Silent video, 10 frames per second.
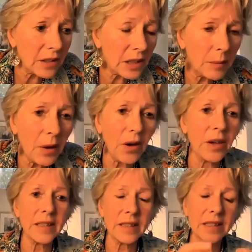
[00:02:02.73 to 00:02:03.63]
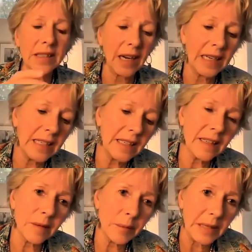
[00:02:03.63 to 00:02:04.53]
she bought a tiny
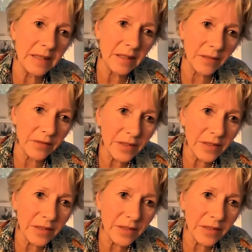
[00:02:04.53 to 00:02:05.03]
little piece of